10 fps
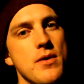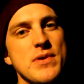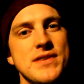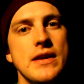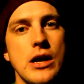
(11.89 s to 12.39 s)
I've
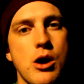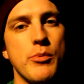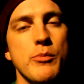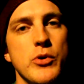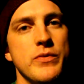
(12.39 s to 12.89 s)
been seeing a
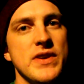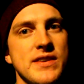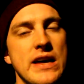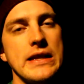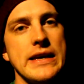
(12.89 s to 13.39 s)
couple
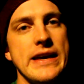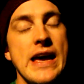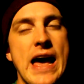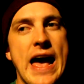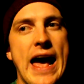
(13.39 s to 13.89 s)
movies lately,
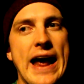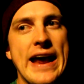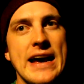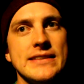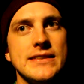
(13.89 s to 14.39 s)

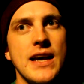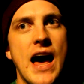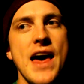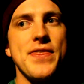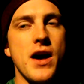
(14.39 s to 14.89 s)
and
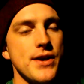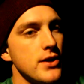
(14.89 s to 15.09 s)
I thought,